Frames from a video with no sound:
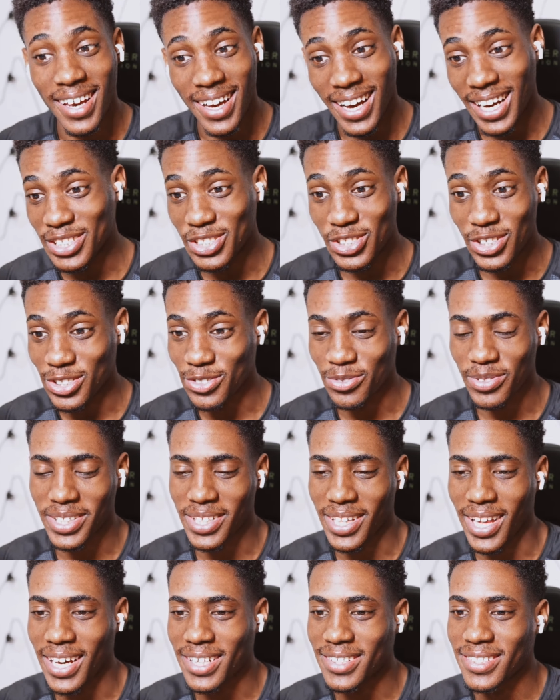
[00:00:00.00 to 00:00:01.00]
I just
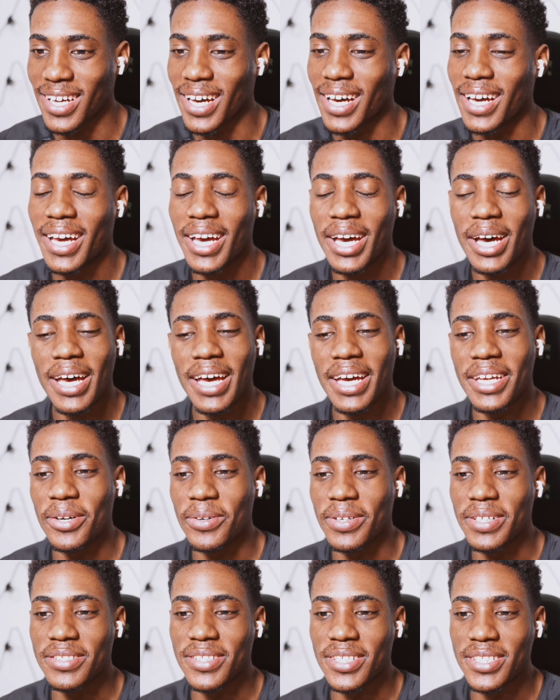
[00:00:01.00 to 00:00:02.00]
realized that.
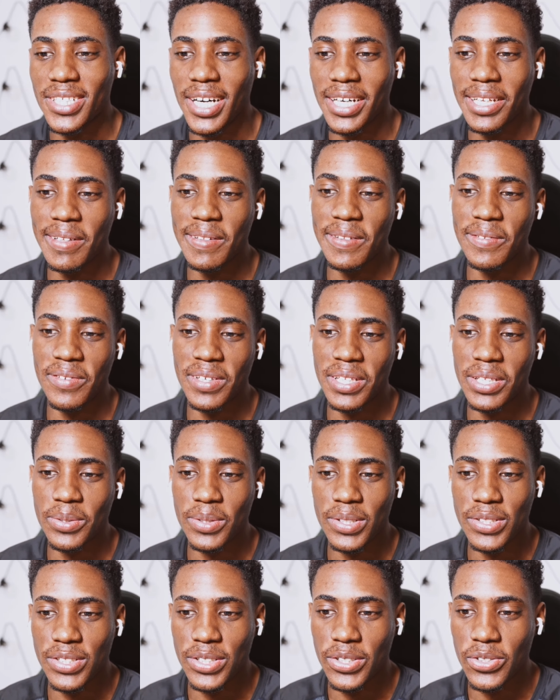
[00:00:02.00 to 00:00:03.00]
Anyways, the title of the video
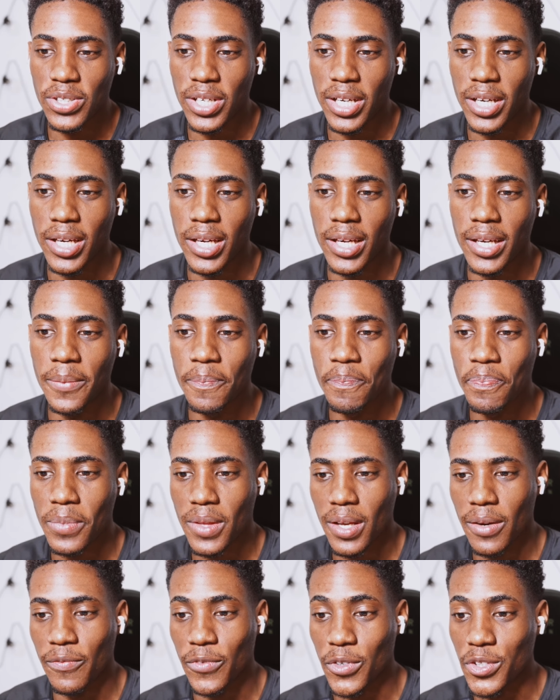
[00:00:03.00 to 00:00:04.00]
is U K
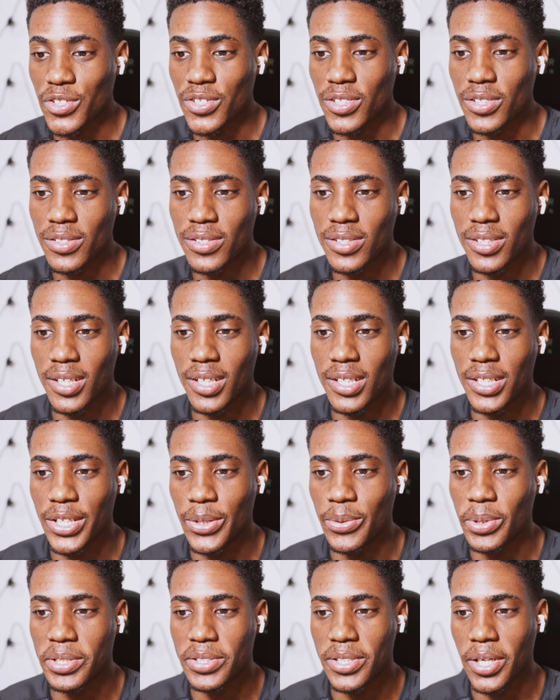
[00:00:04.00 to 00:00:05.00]
versus
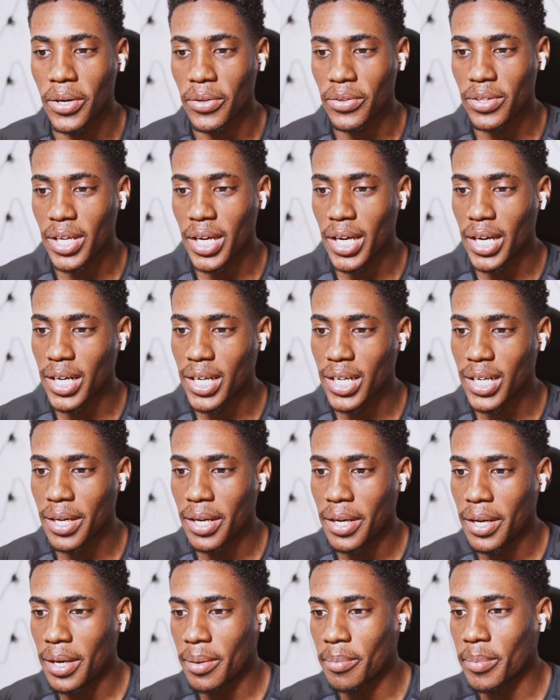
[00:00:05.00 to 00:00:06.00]
U S healthcare.
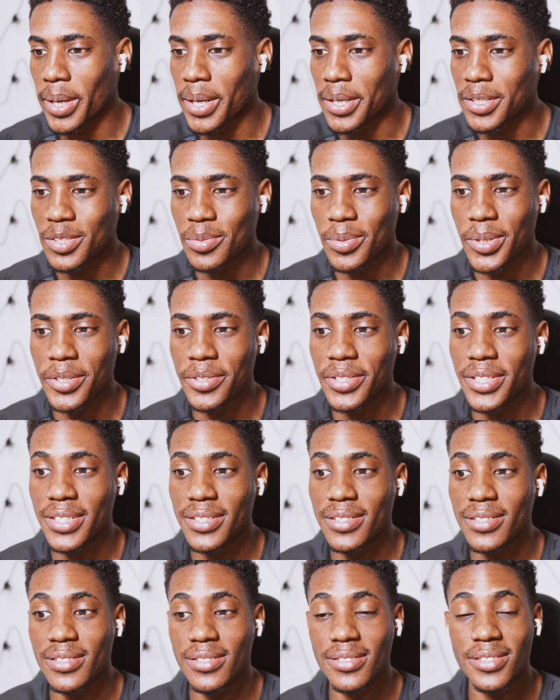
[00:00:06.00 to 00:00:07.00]
My
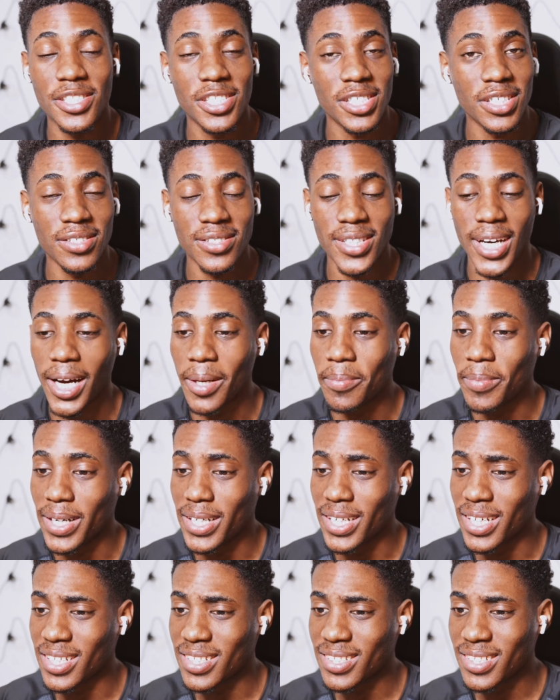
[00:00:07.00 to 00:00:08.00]
experience, she's
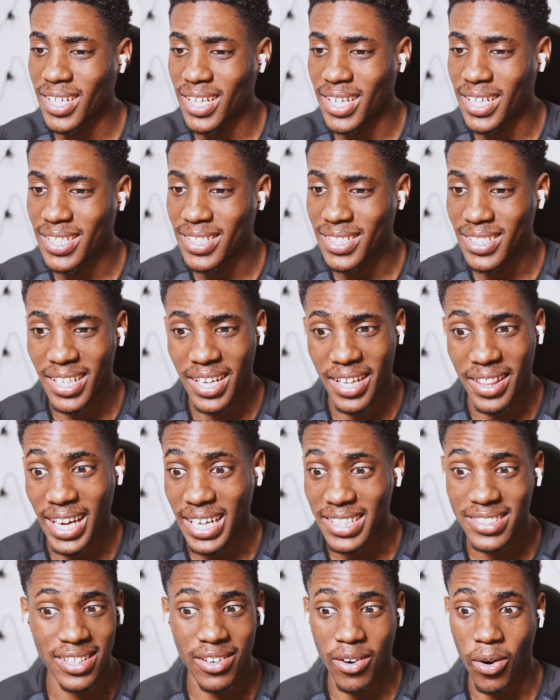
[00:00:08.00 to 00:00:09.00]
diabetic, and uh,
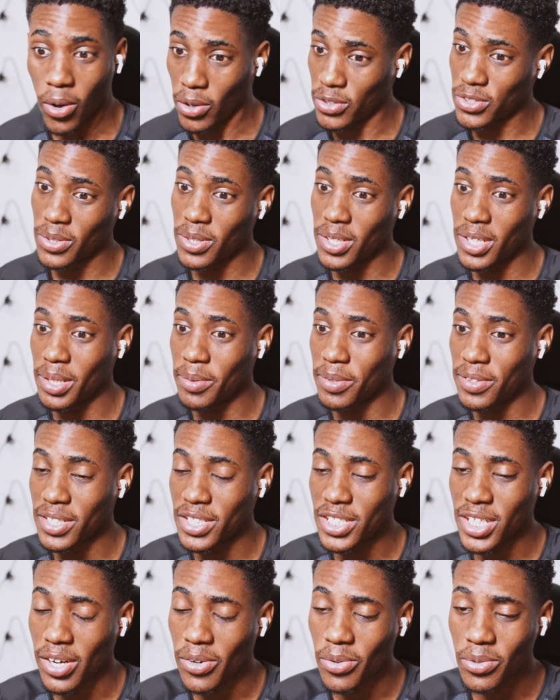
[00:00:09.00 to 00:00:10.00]
that's also the name of the
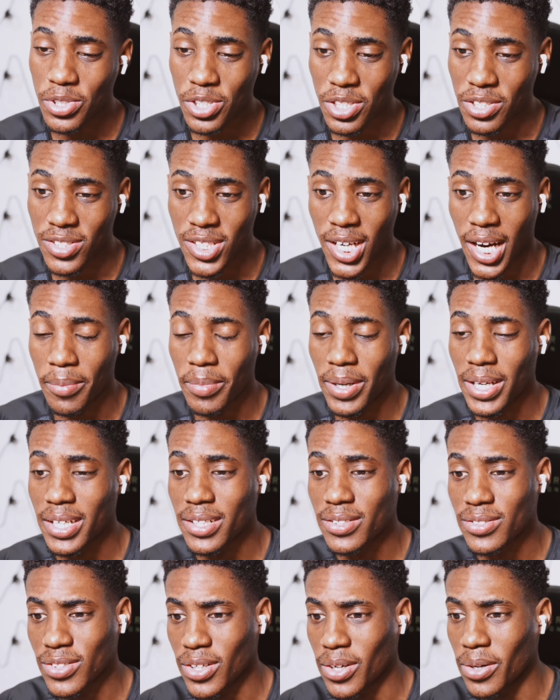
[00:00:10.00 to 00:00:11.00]
channel. She's
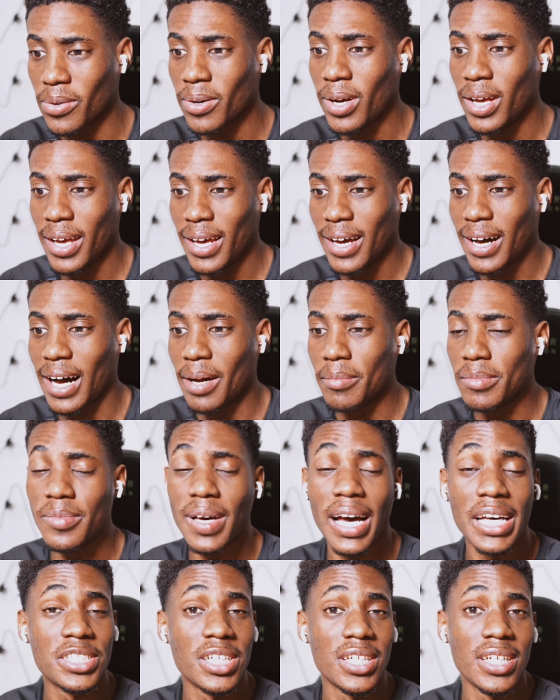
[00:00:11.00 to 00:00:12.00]
diabetic, so I'm
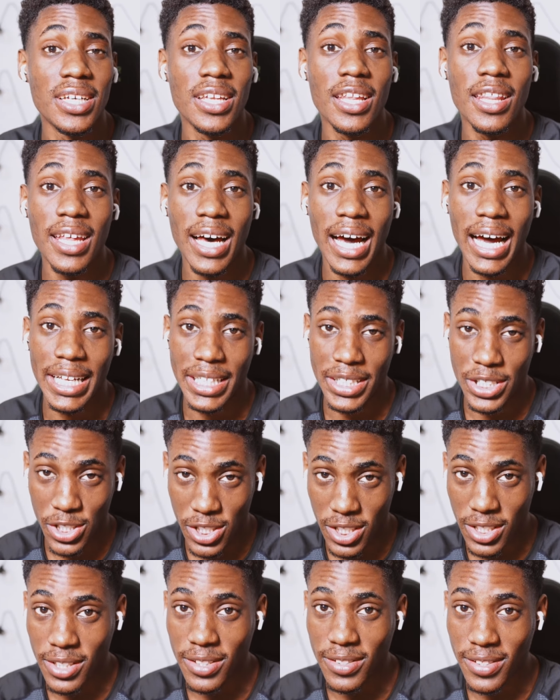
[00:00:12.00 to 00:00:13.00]
imagining that
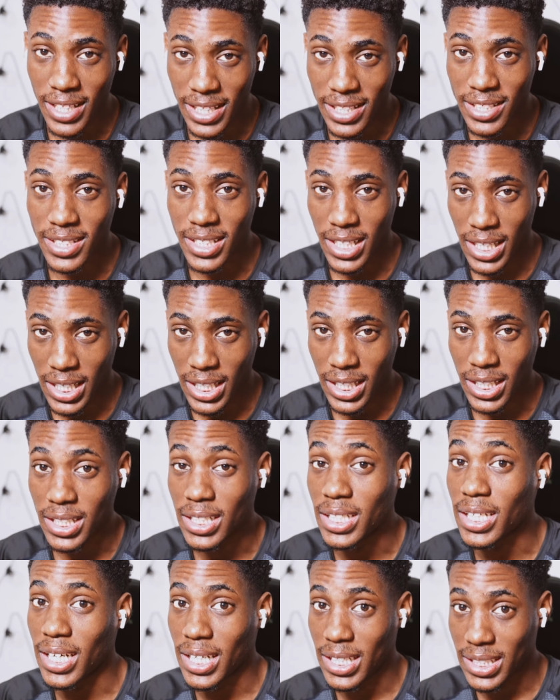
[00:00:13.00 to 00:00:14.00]
she's
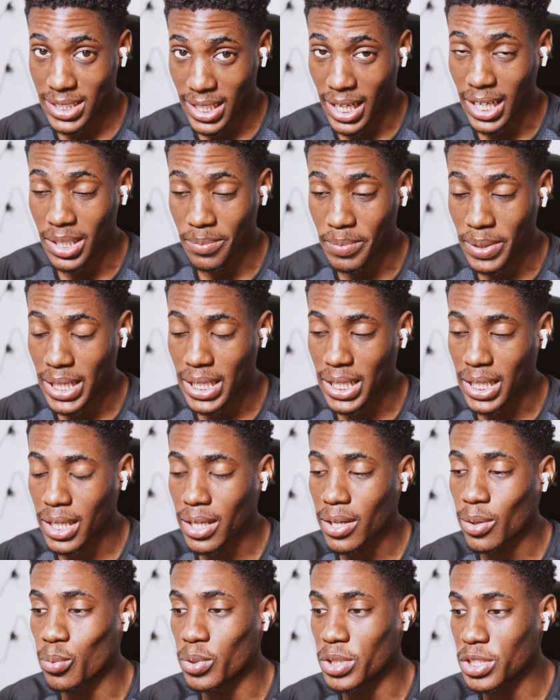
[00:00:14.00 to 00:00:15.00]
indeed
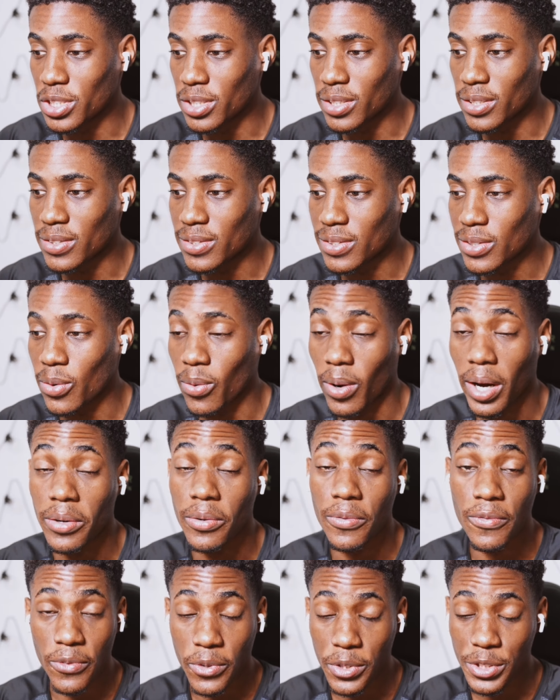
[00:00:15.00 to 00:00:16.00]
diabetic, which is quite
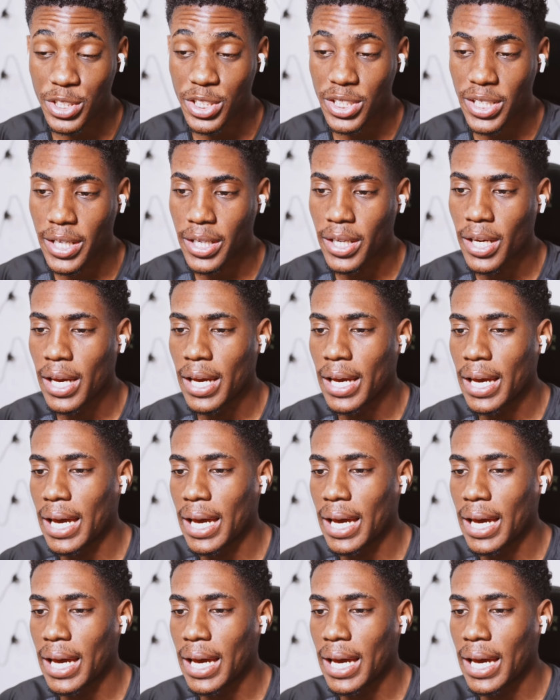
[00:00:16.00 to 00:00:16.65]
unfortunate.